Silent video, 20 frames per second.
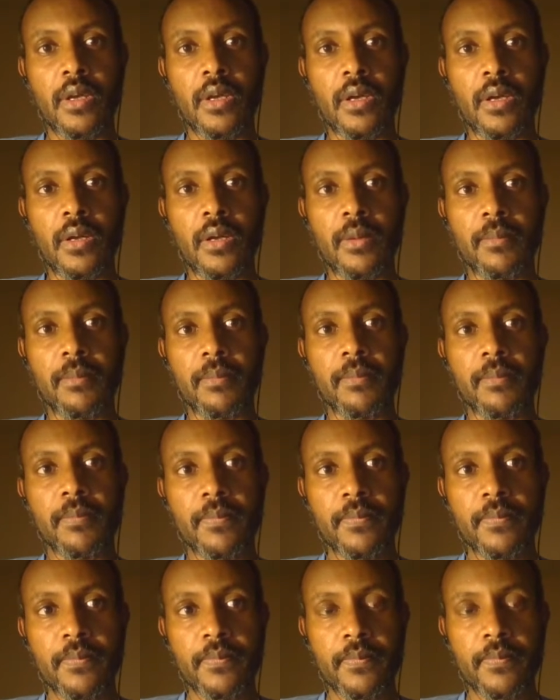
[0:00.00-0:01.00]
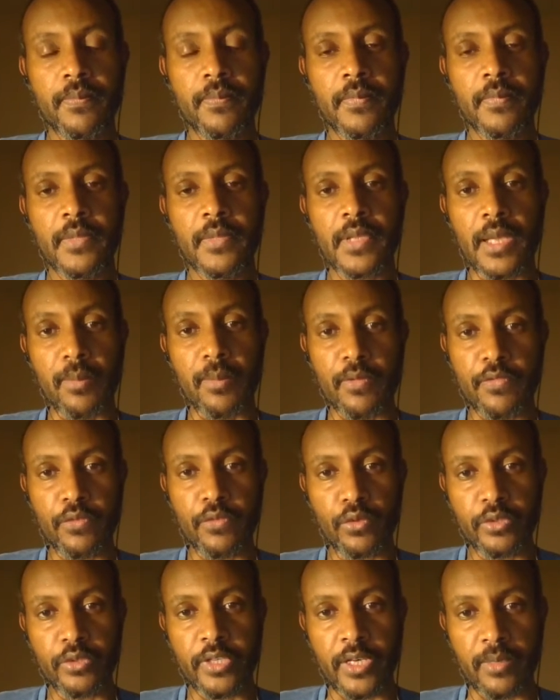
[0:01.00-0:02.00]
I'm a
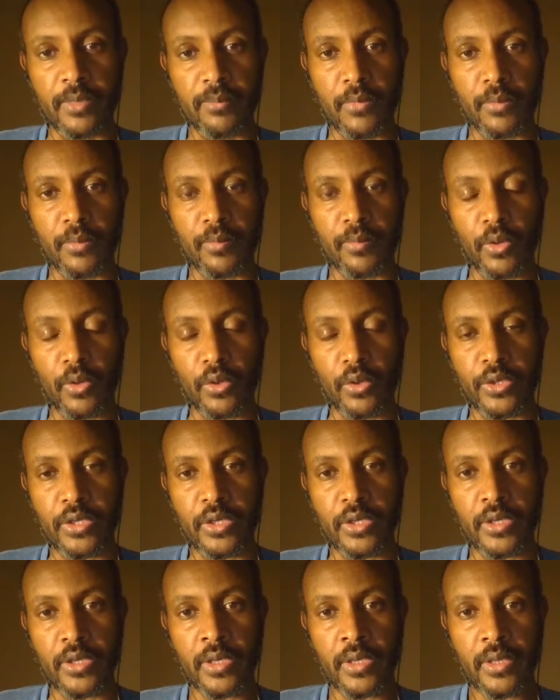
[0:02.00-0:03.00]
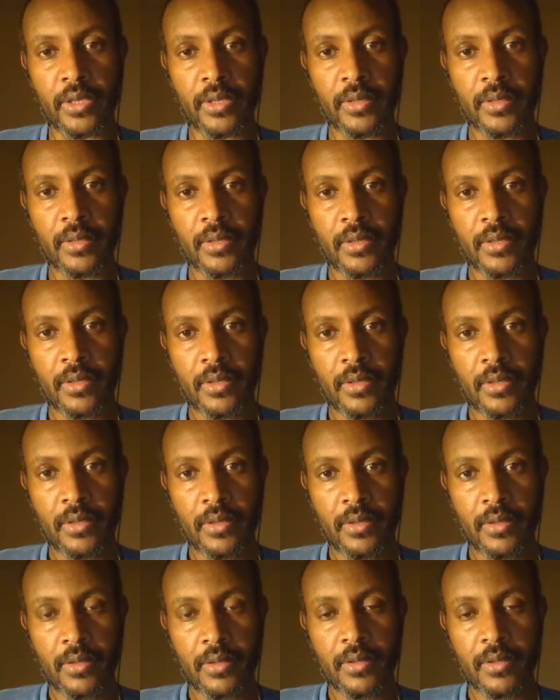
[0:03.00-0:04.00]
full-time employee.
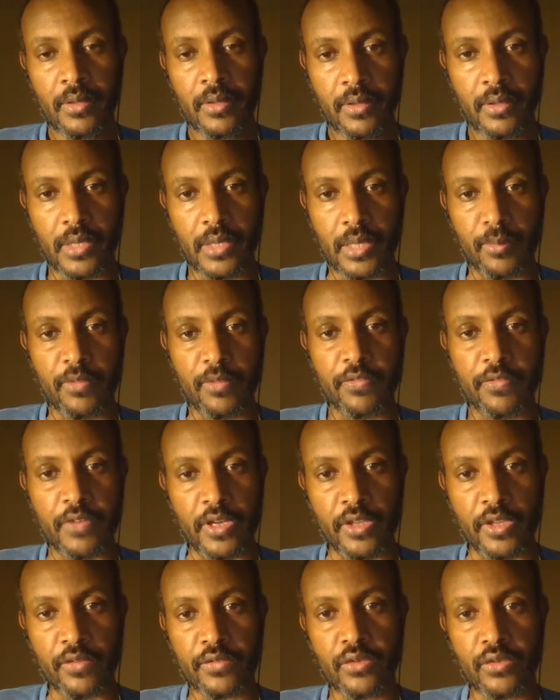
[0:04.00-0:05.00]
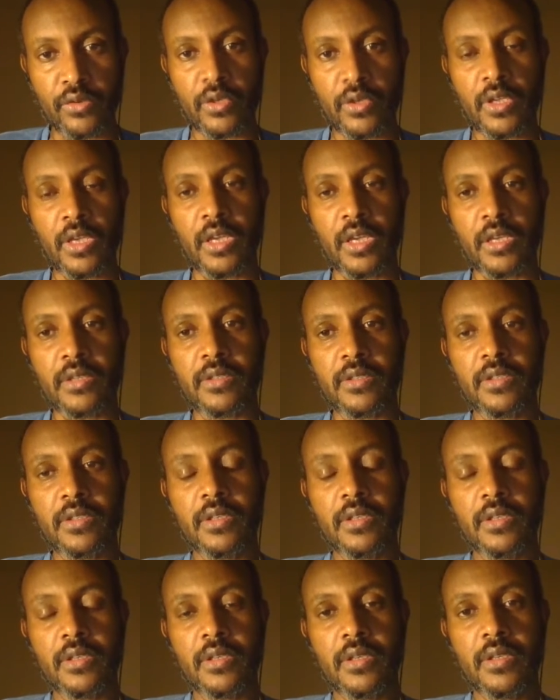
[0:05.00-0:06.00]
I'm a father of two
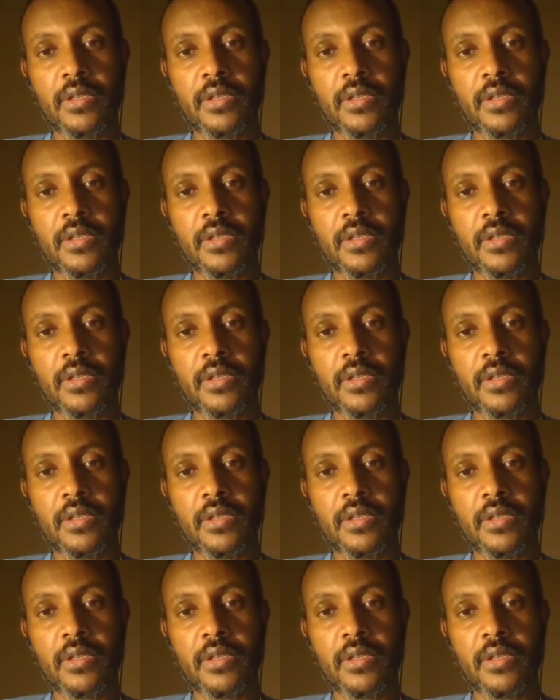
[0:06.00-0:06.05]
kids.